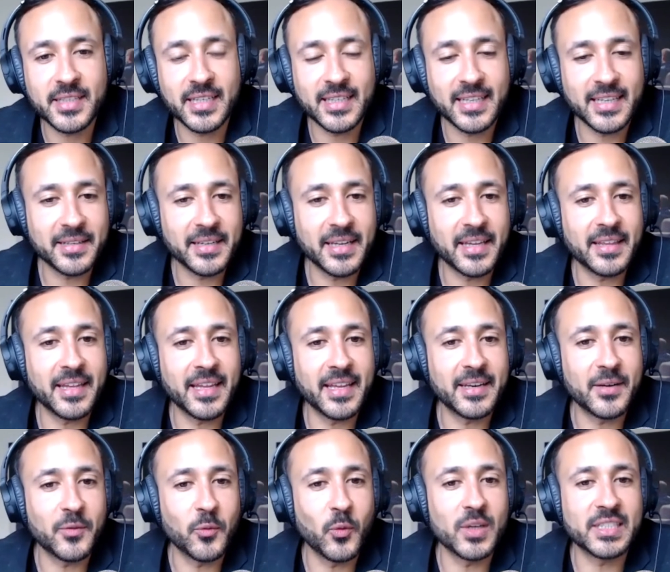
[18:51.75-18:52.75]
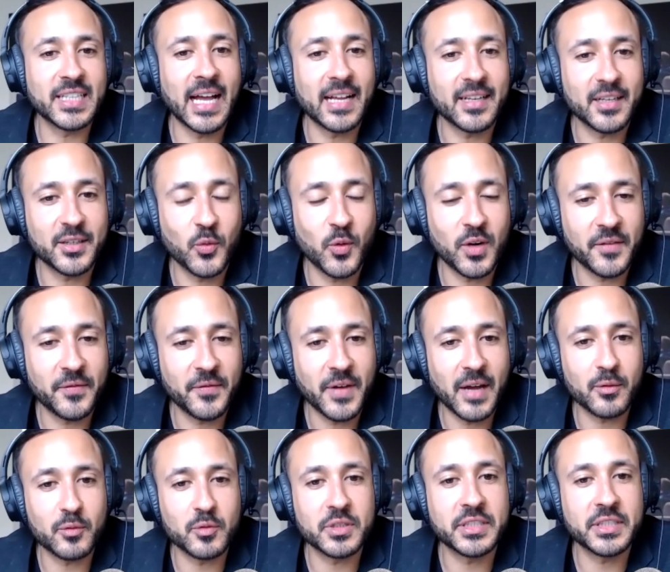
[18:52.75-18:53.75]
And then once he got to
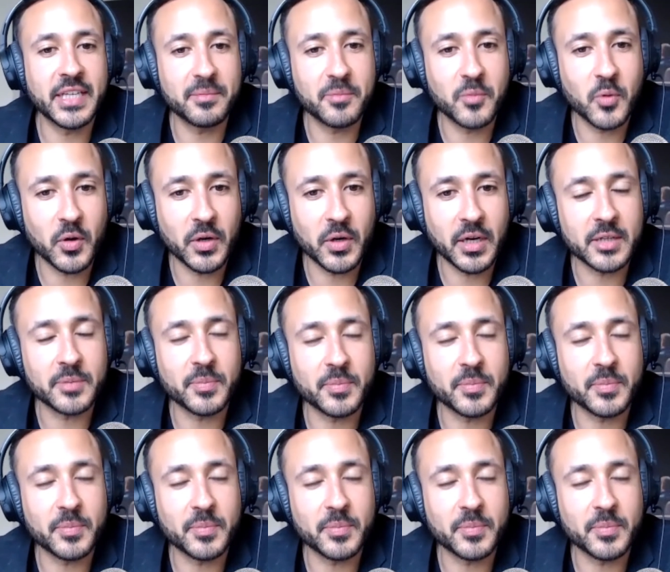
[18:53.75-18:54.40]
25, it was 10 more years.